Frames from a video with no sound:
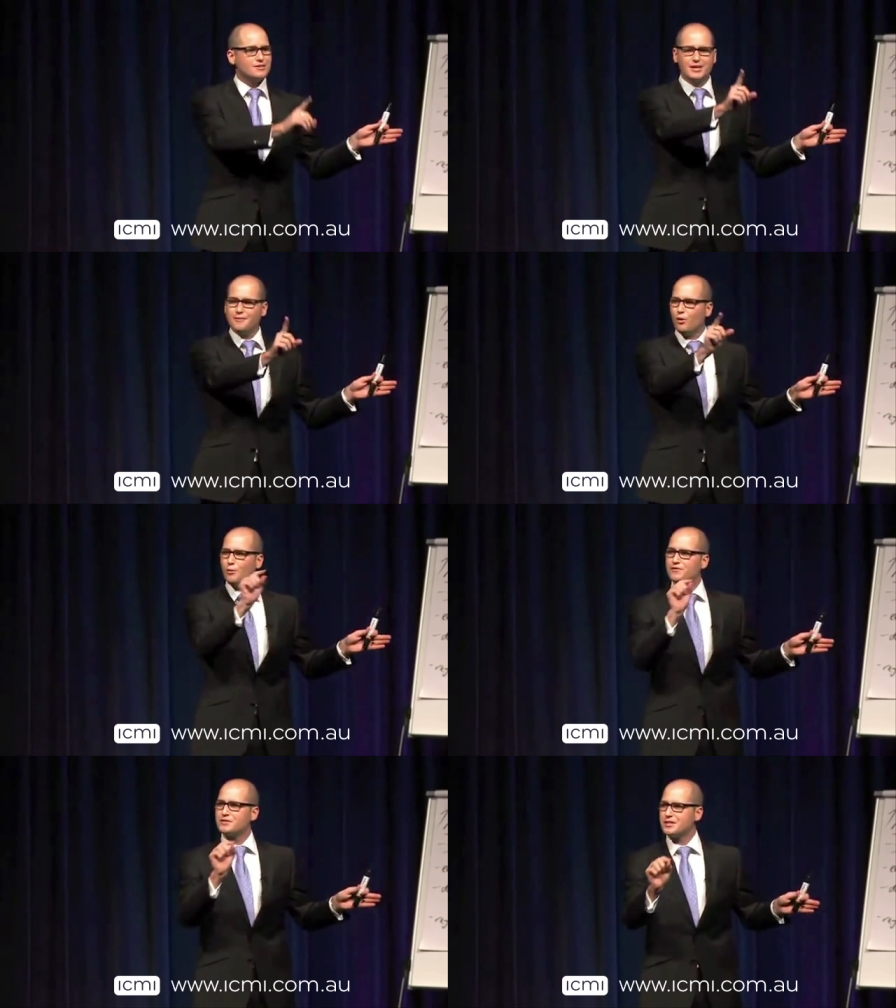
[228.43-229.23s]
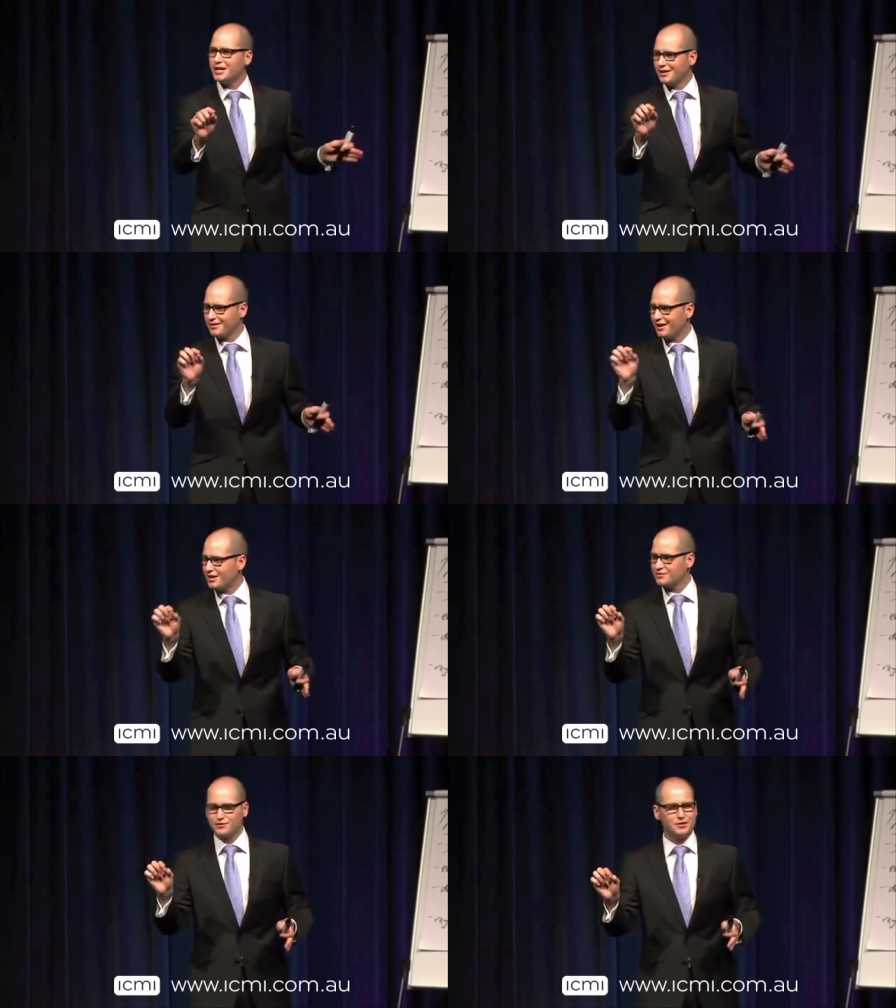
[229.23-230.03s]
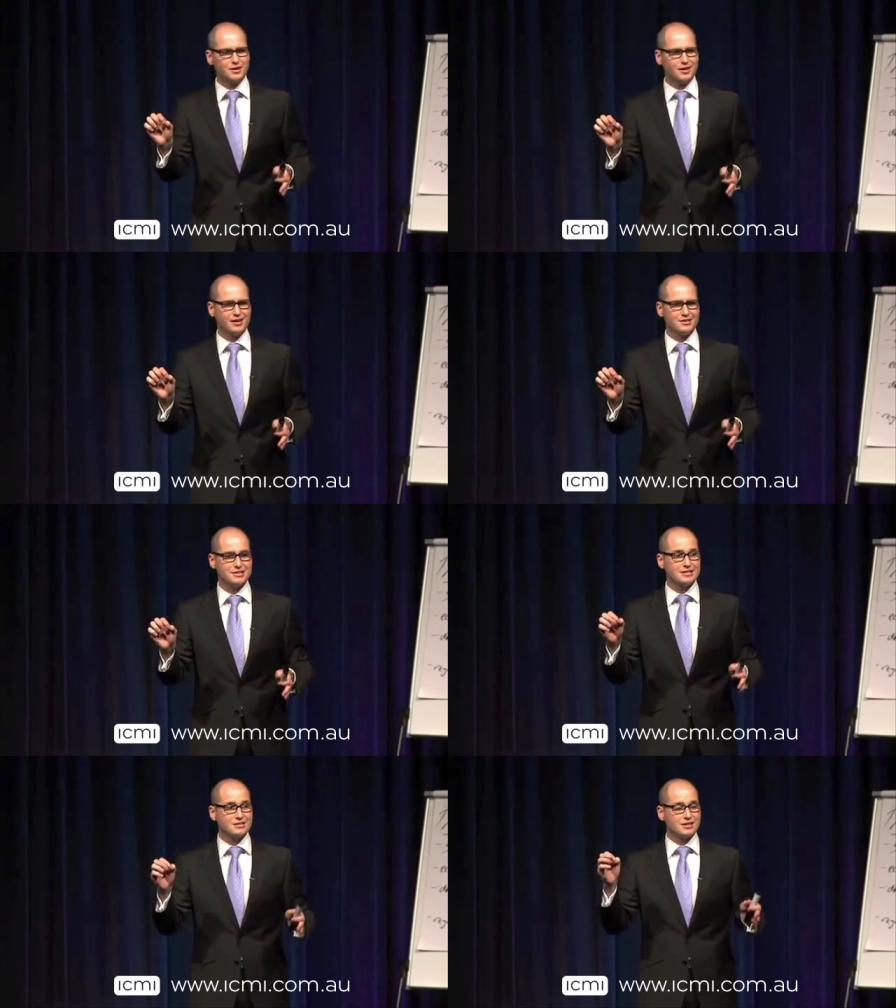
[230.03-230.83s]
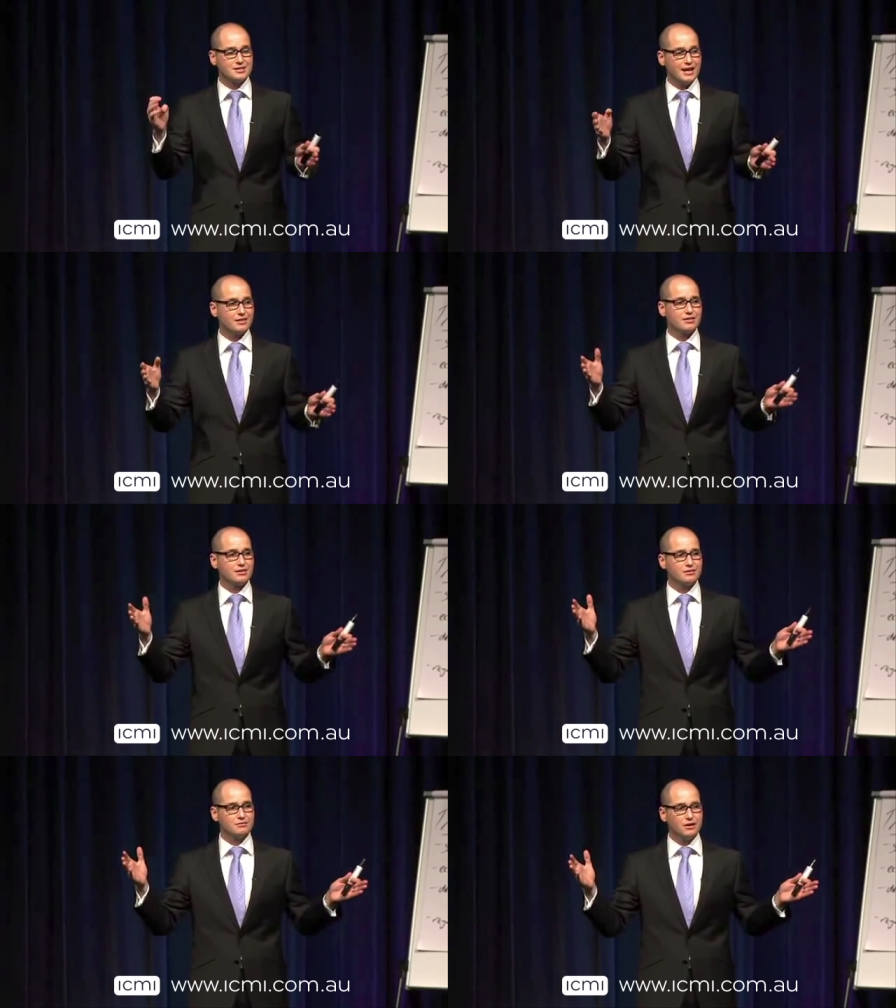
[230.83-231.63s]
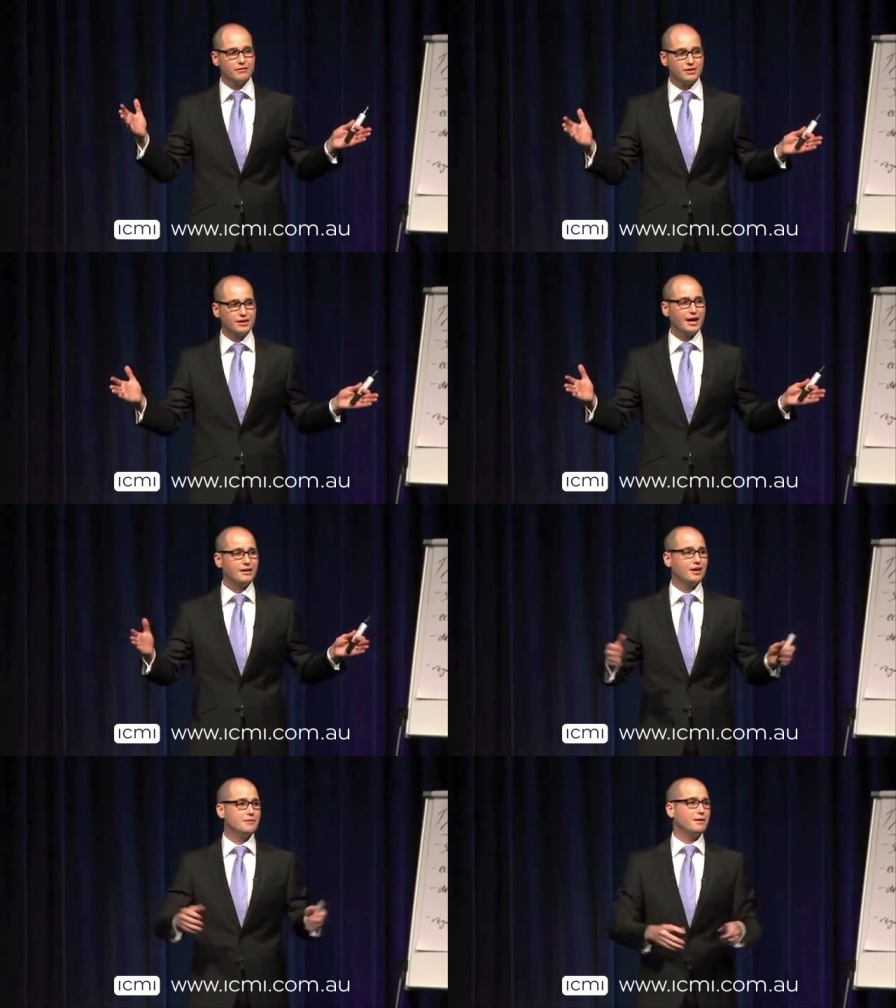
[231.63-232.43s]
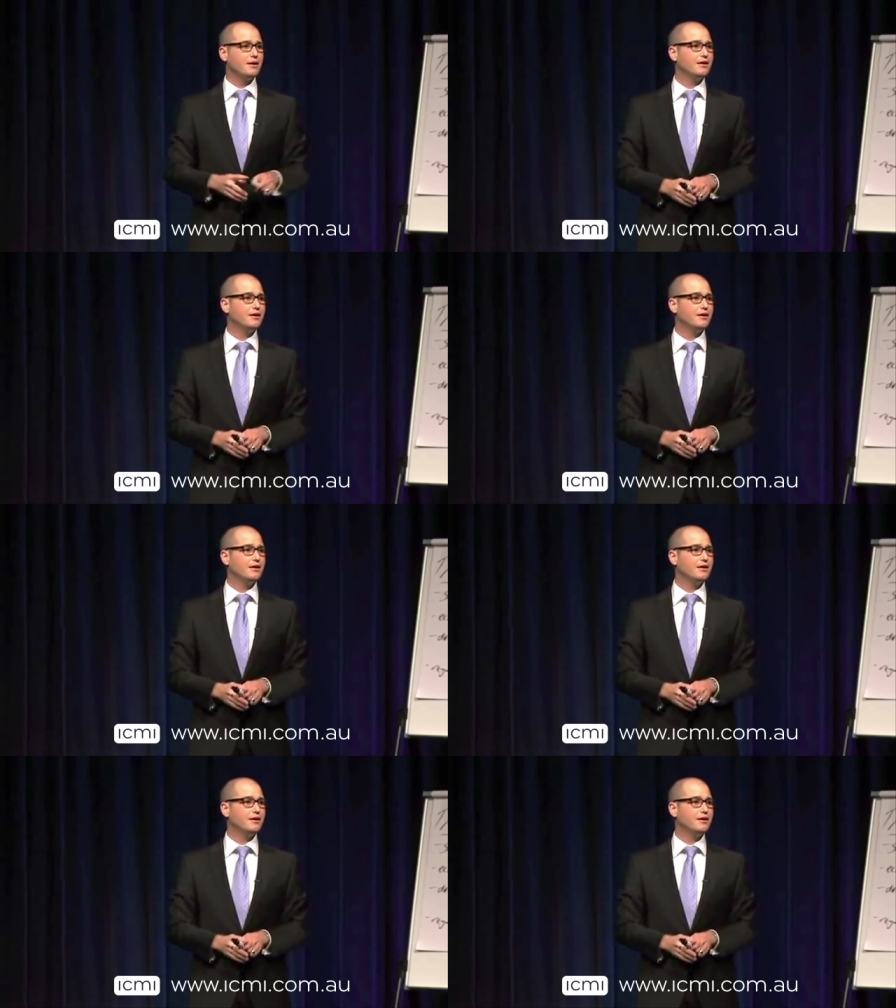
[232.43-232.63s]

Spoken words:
See, what we've seen in the last few years is the death of the gatekeeper.